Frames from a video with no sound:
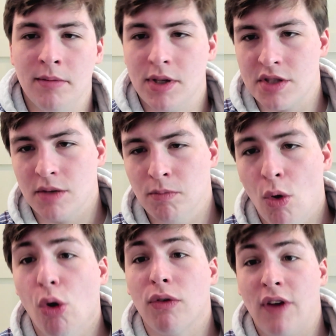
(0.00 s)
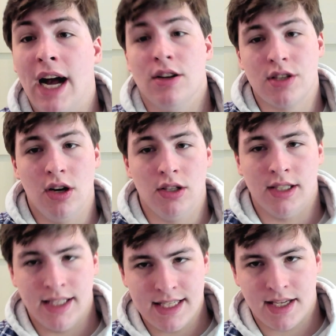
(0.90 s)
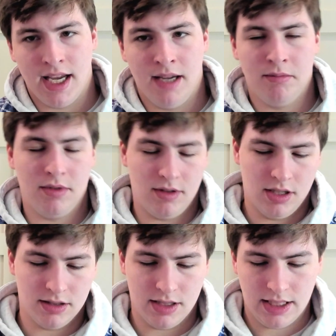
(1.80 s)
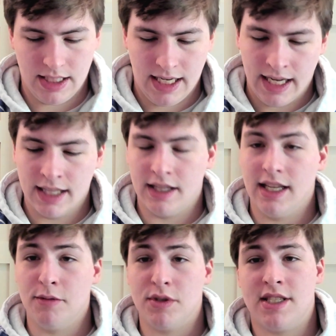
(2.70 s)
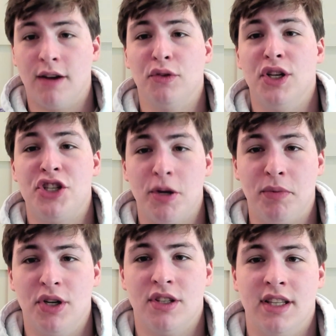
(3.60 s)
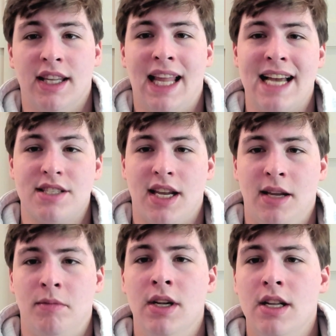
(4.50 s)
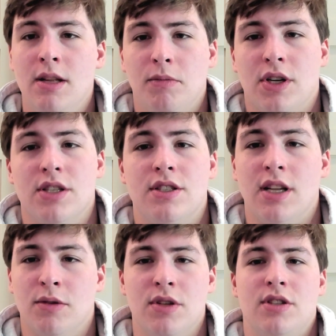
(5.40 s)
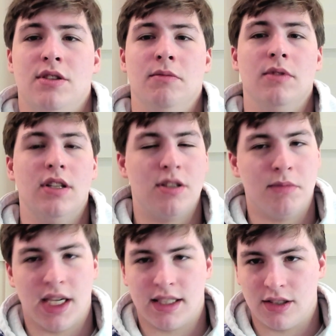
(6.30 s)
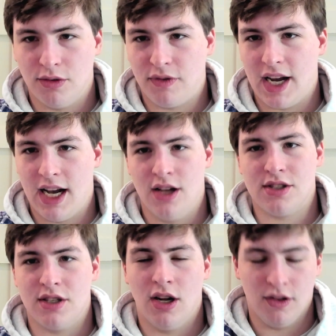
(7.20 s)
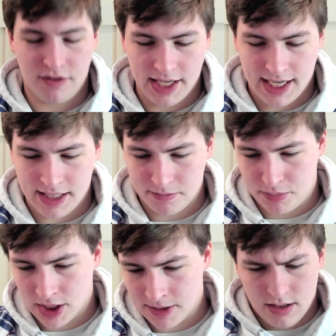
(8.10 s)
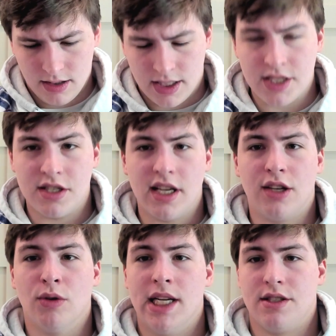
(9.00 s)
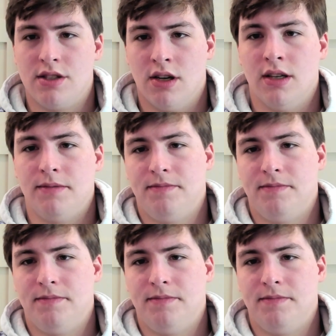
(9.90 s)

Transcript: There's more fouls called in this game, and it was definitely chippier than the last game, because there was some technical fouls and all of that. But this is a great start.